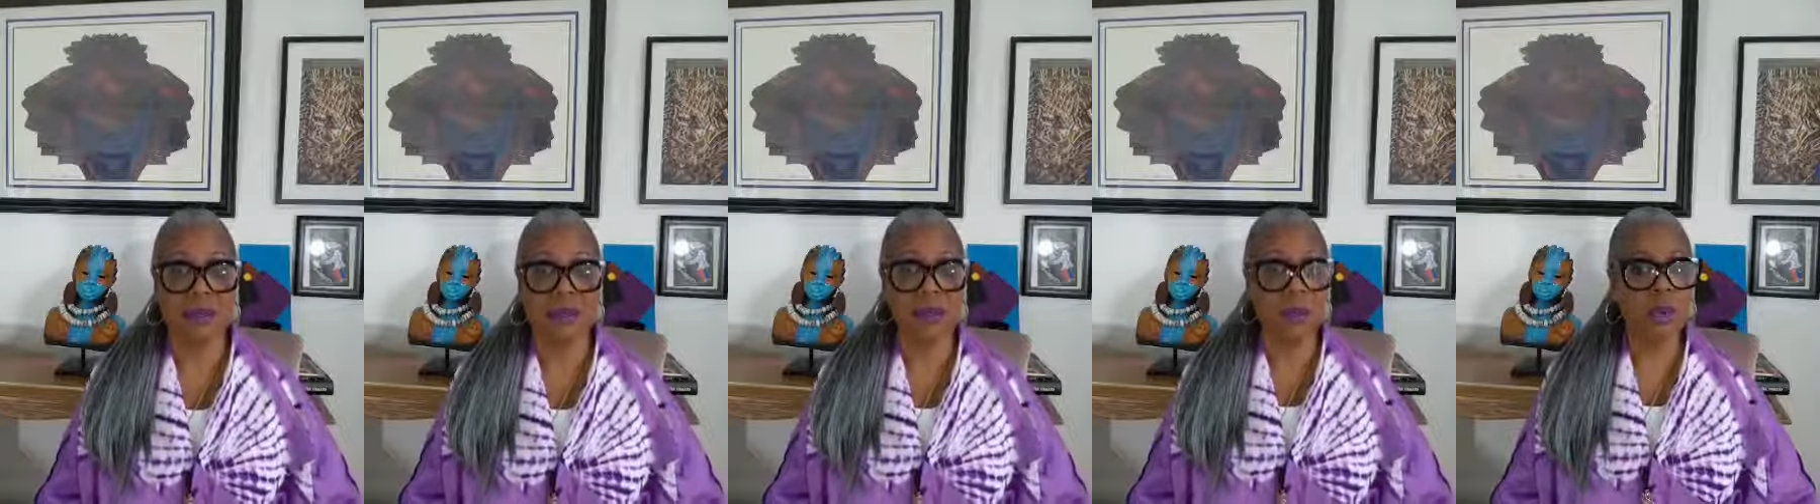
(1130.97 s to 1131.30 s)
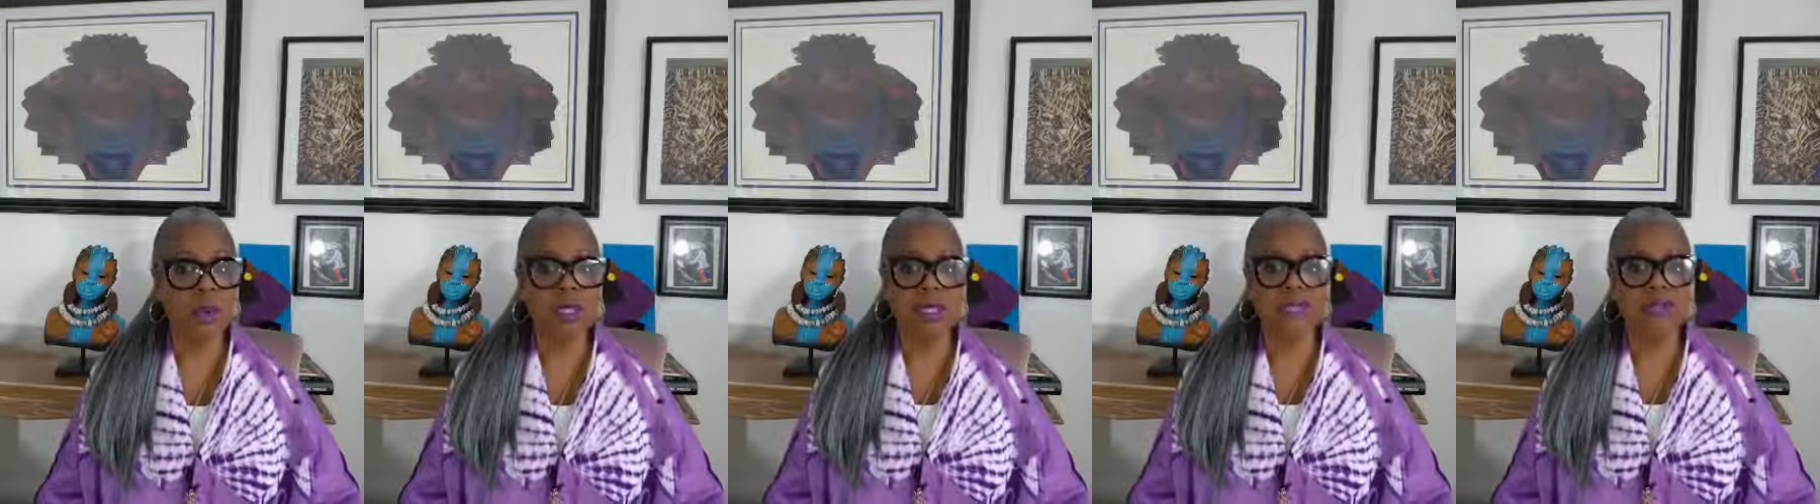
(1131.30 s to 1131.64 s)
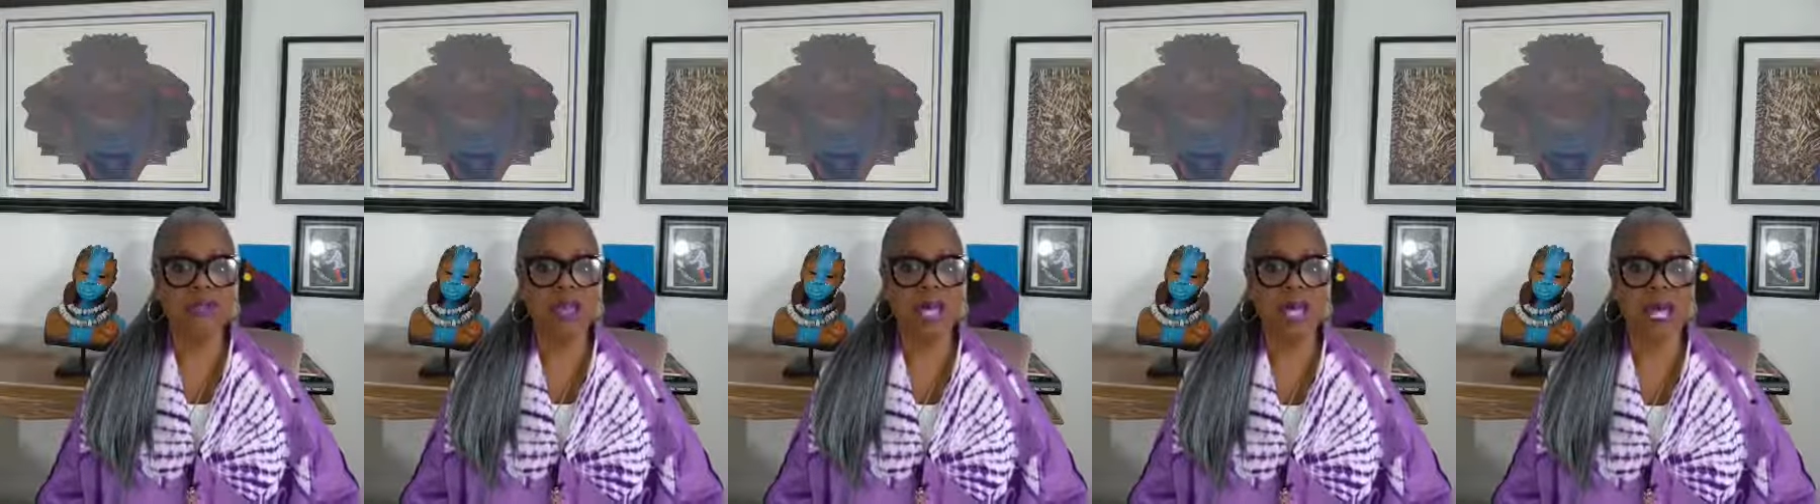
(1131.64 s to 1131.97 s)
We want to
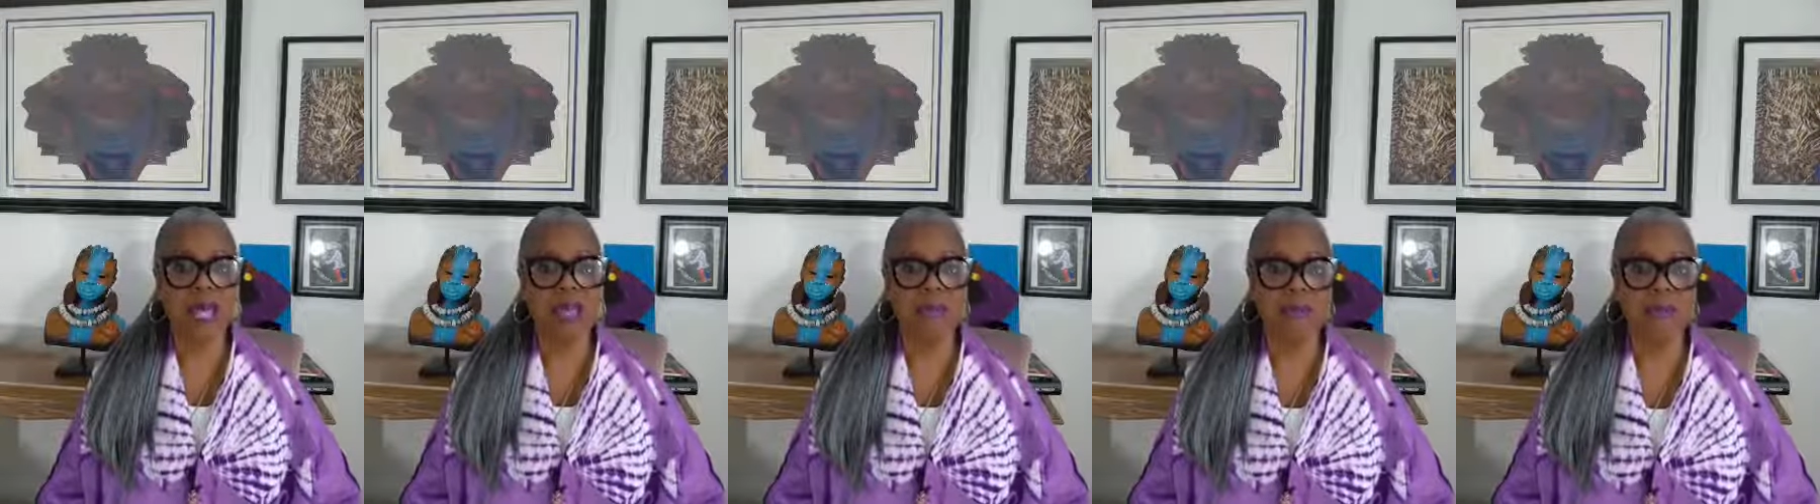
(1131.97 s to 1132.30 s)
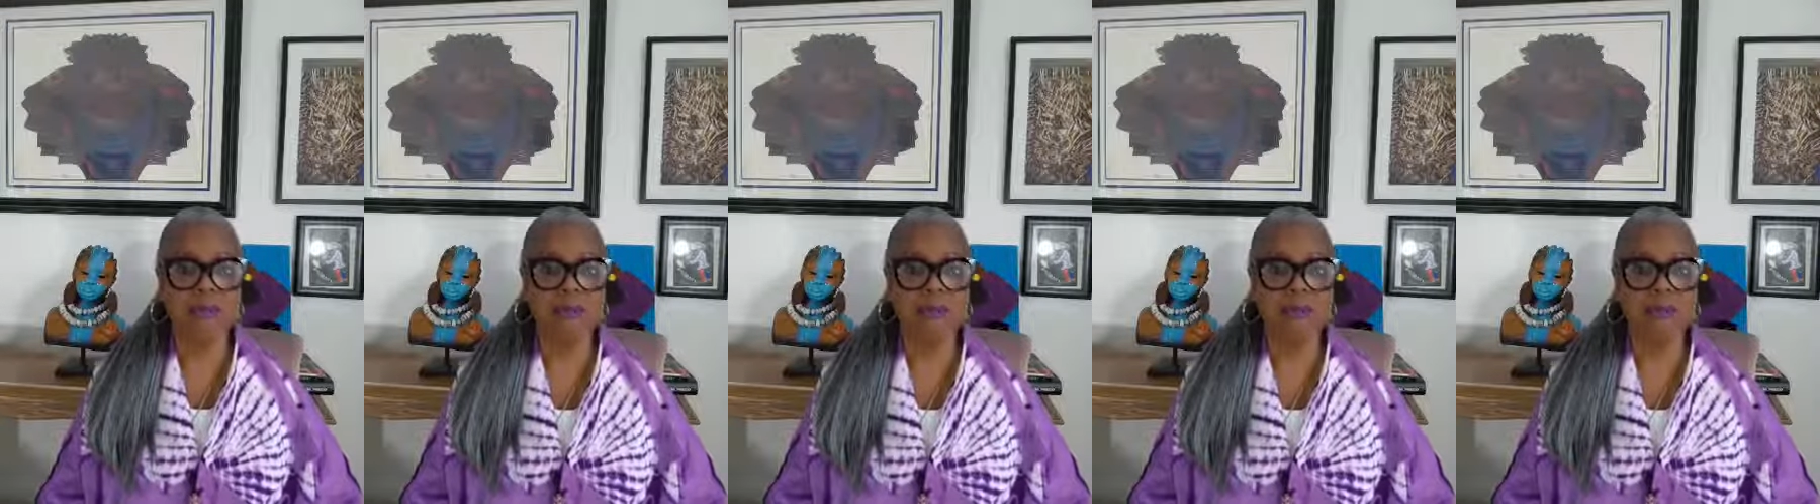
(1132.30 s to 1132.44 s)
survive.